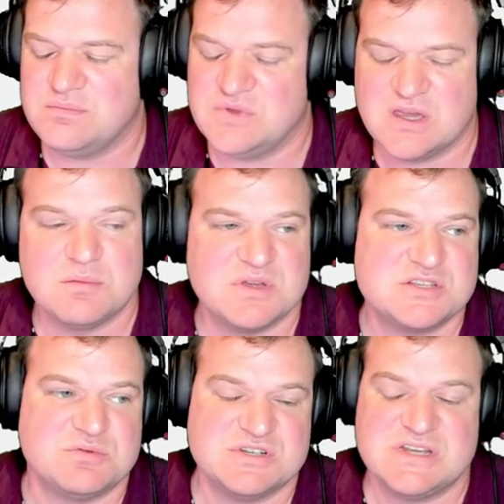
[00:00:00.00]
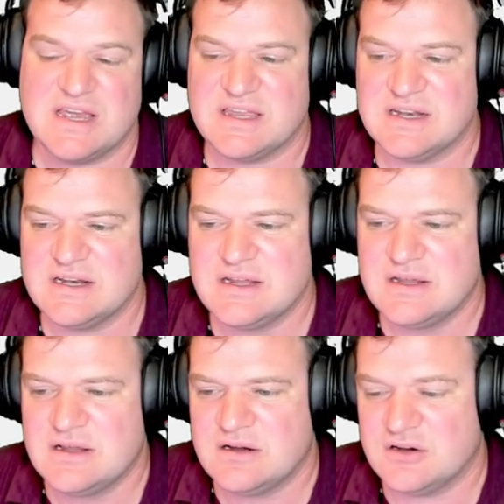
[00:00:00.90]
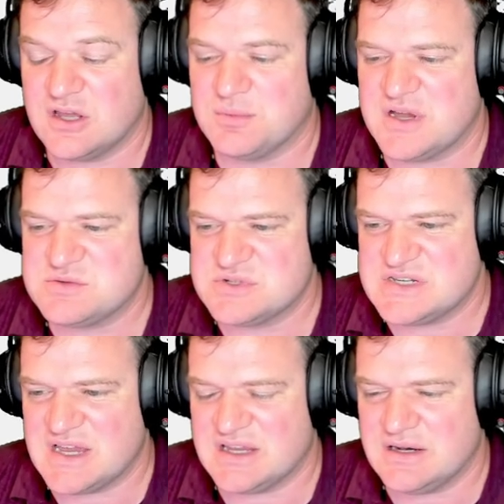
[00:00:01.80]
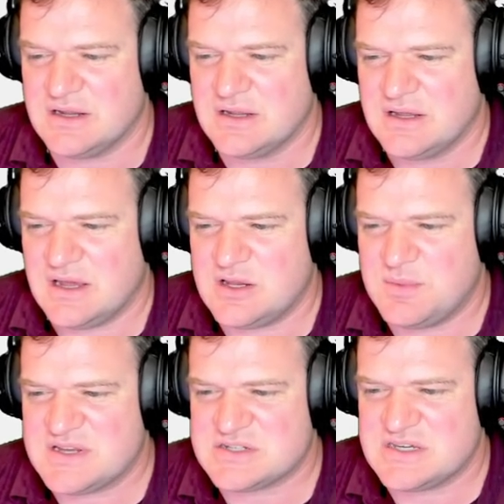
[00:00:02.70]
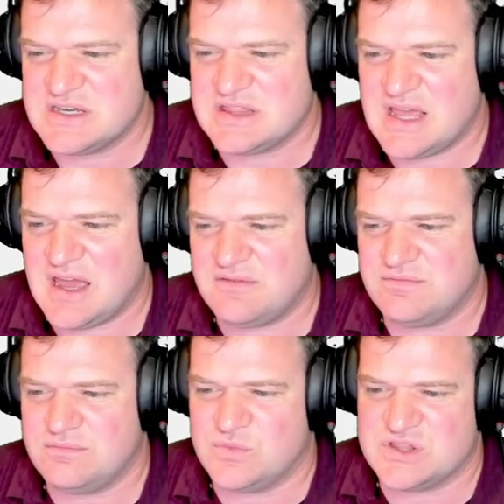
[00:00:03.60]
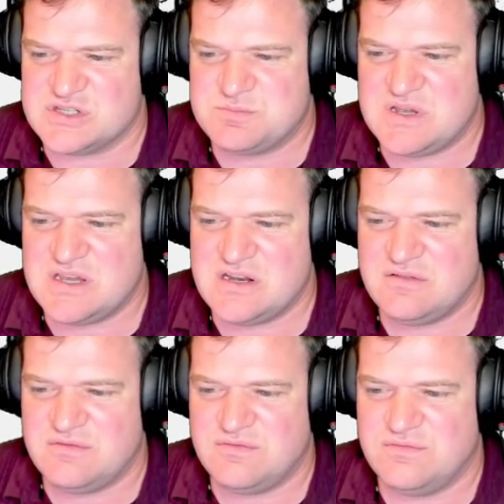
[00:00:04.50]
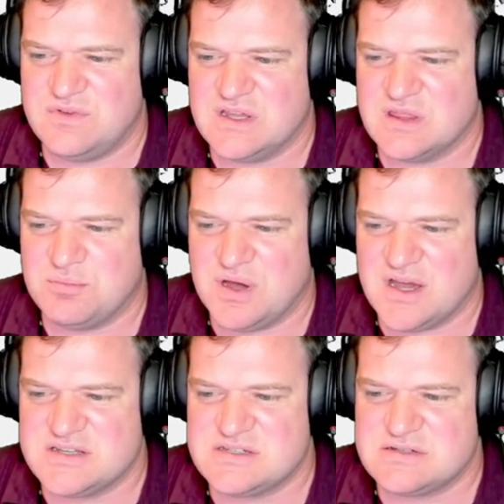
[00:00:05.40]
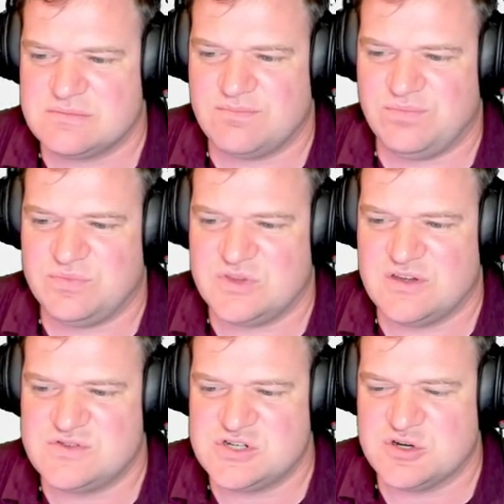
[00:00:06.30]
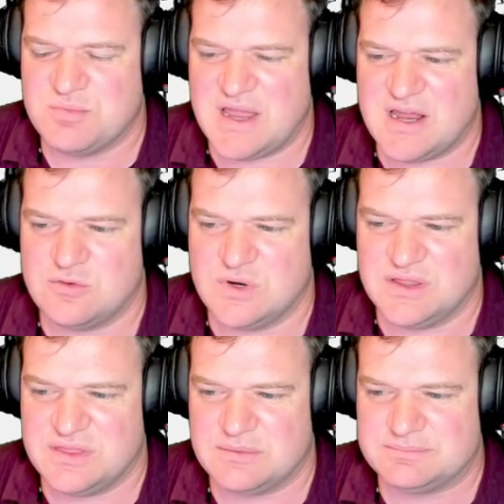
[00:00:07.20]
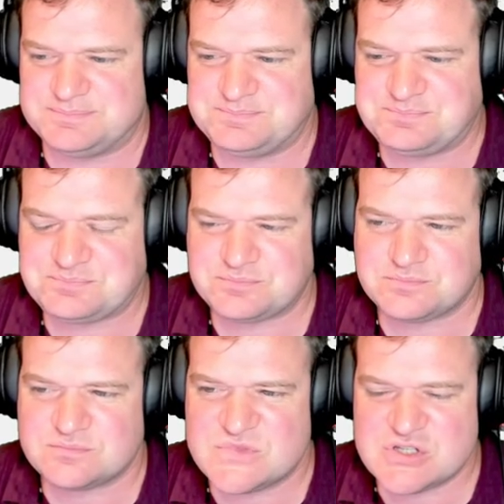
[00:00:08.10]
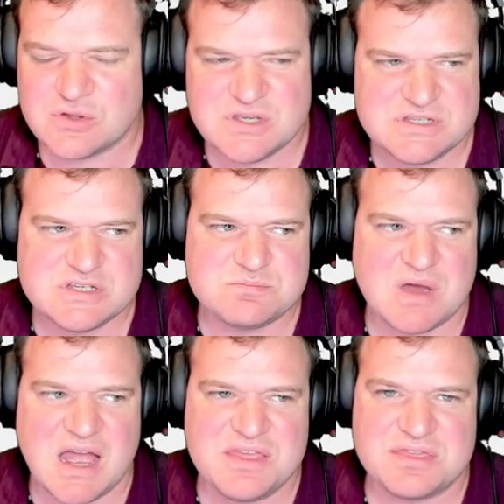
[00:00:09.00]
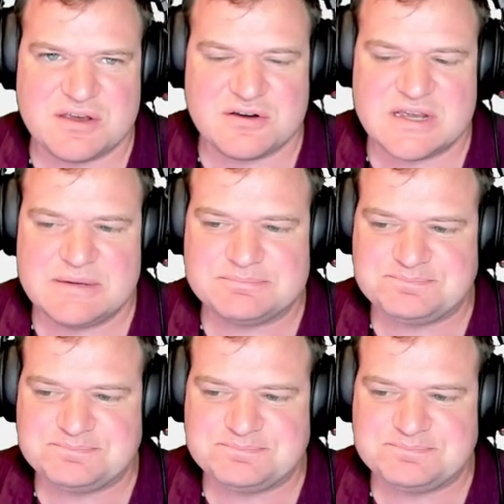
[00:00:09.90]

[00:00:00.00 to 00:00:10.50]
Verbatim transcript: gigabits per second, gigabytes per second, and you basically get that with the speed via the bus gives you your bandwidth. So this is my theory,